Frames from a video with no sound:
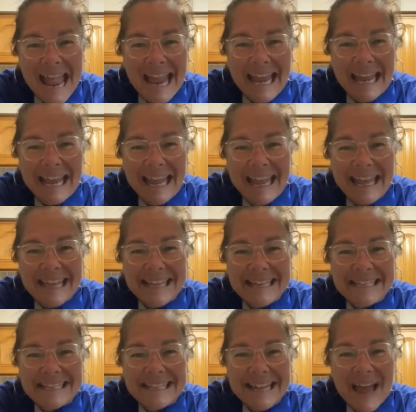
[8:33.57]

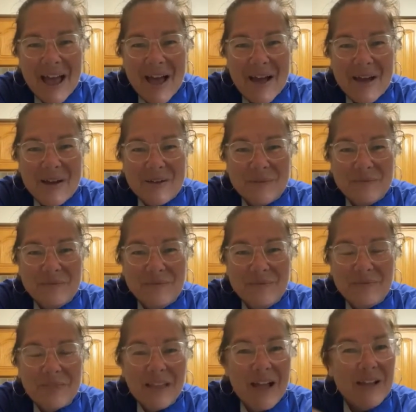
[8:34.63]
And
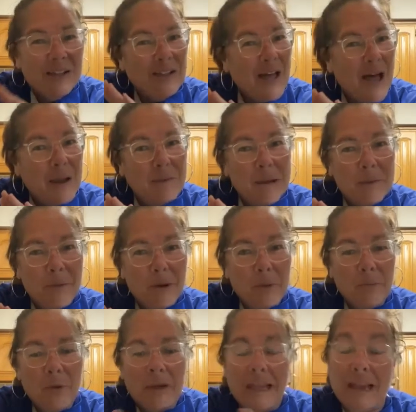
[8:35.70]
um, a lot of people are
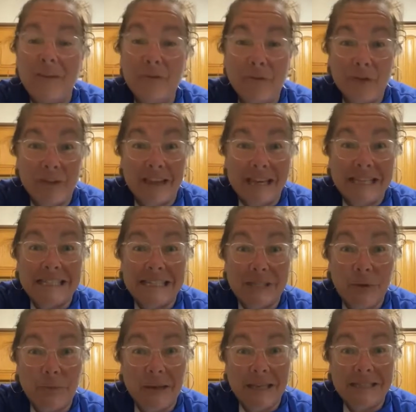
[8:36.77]
booking for these
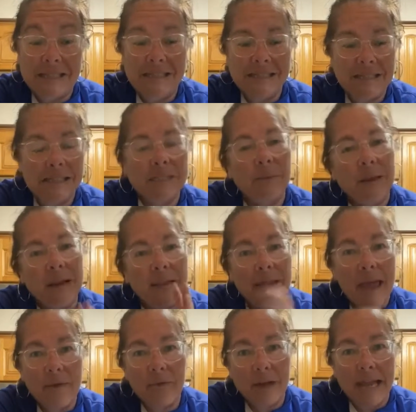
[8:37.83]
two pieces, this one and
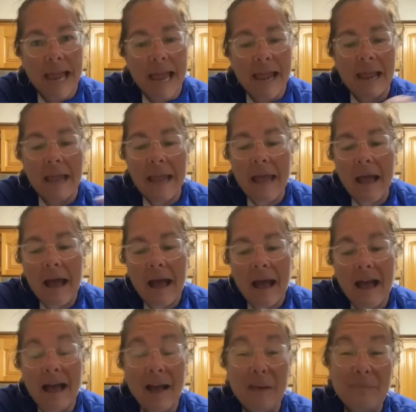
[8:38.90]
the everyday,
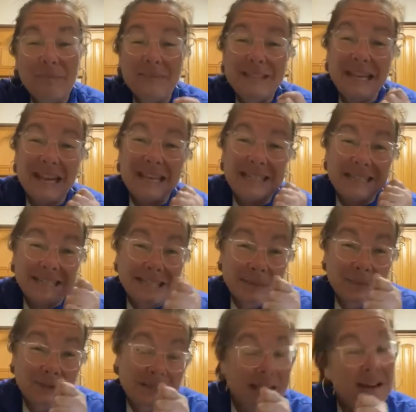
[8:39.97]
um, to get it
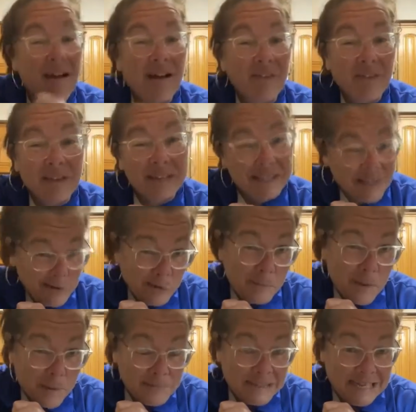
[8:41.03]
60% off because they're the
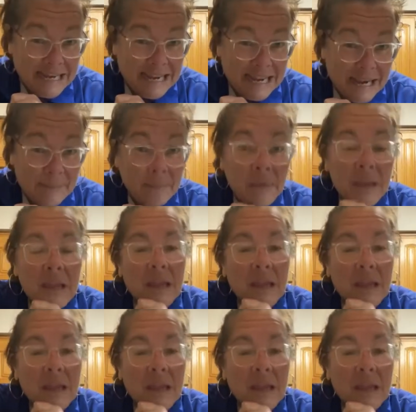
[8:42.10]
bomb diggity.